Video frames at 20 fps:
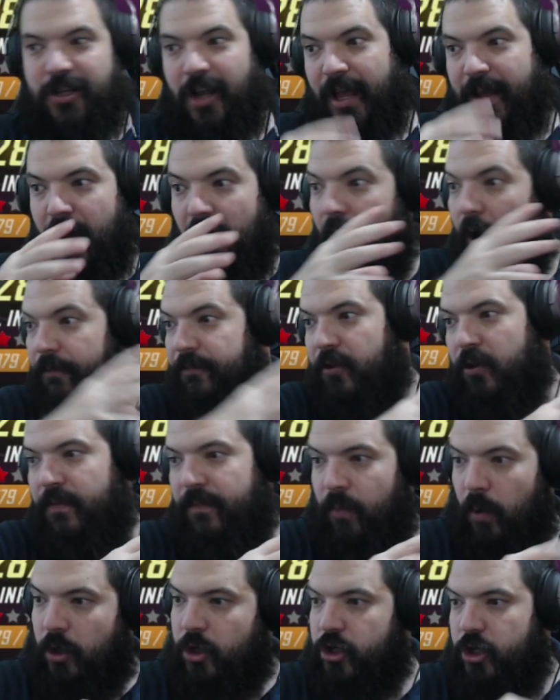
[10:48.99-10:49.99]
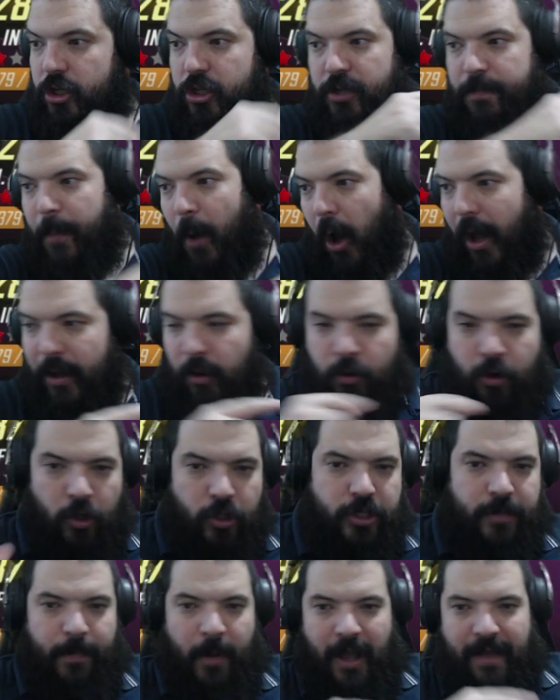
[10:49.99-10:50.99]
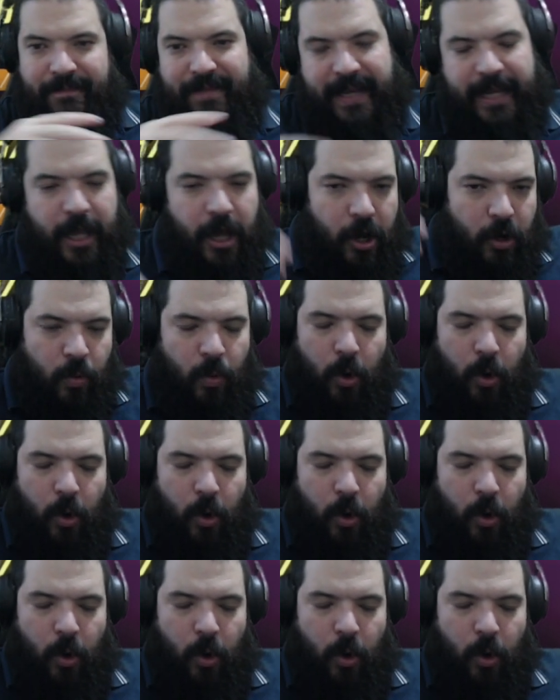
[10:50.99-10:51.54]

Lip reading: like after you've watched the to buy or not to buy video,